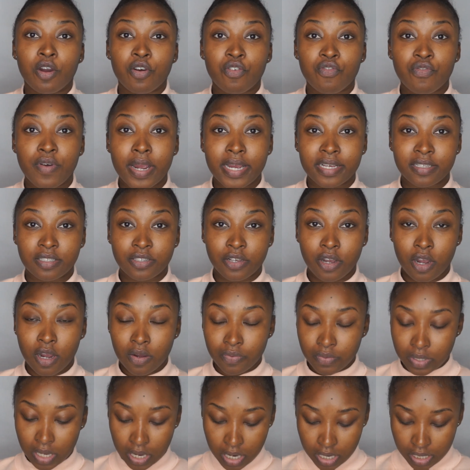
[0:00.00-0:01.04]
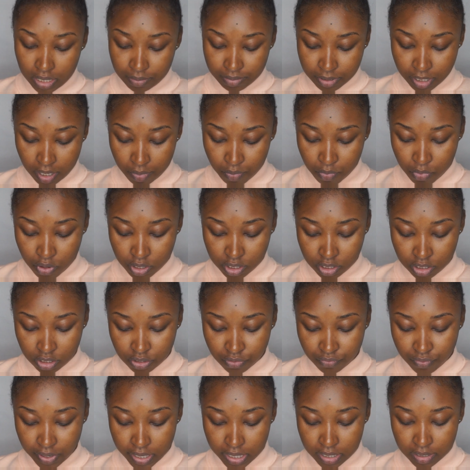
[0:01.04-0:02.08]
Right, so after our lips are
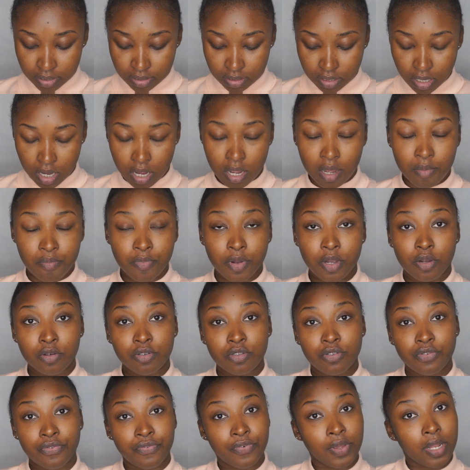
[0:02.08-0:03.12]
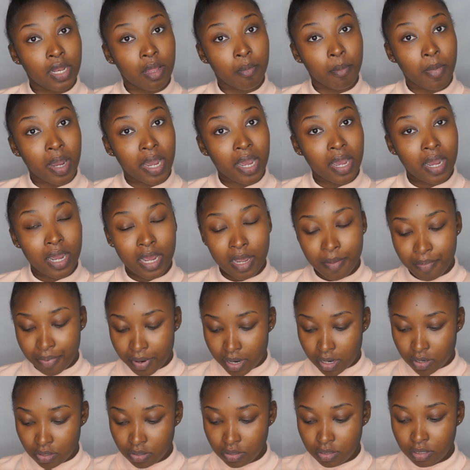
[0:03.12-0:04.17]
moisturized, I'm going to fill in my
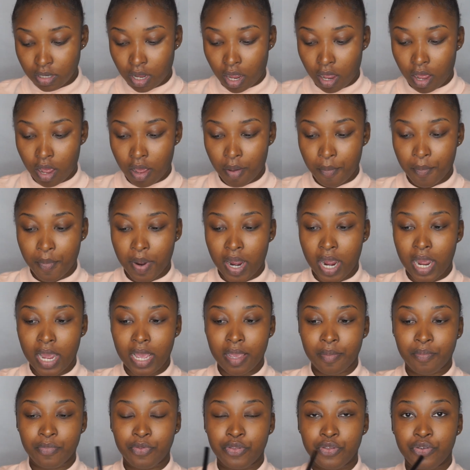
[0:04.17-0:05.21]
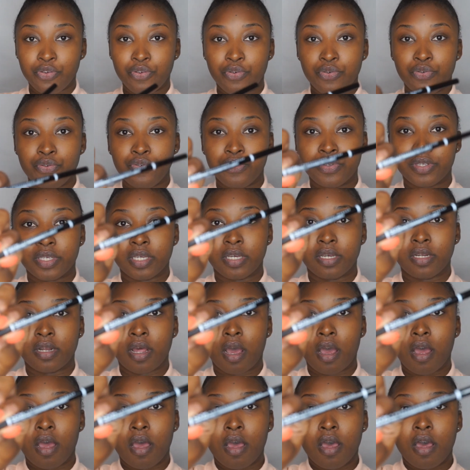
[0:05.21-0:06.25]
eyebrows. I'm using
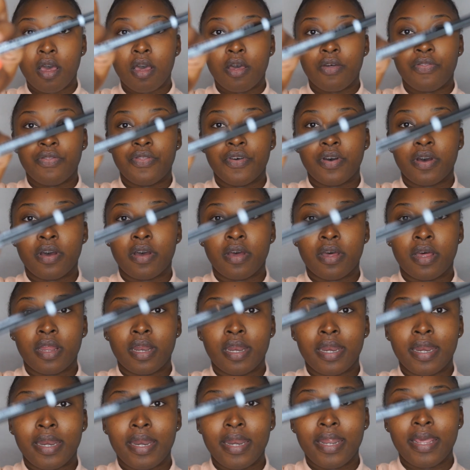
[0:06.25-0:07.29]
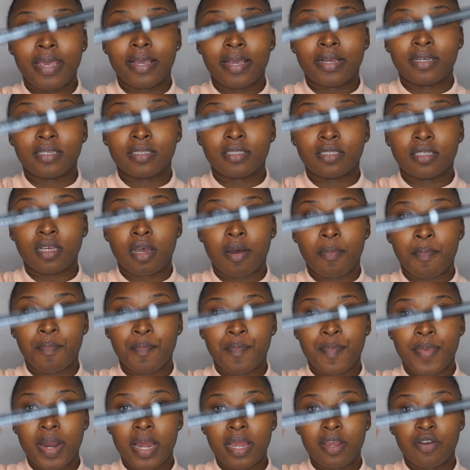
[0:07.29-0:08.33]
the NYX
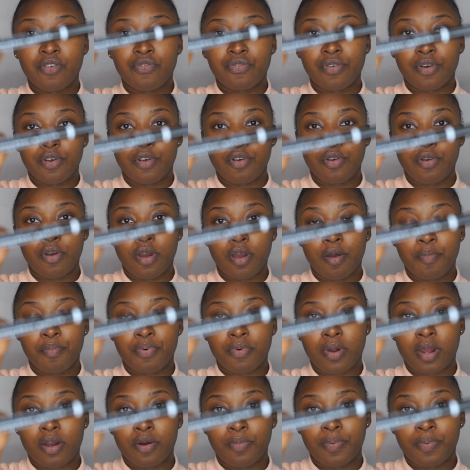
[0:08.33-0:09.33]
Micro Brow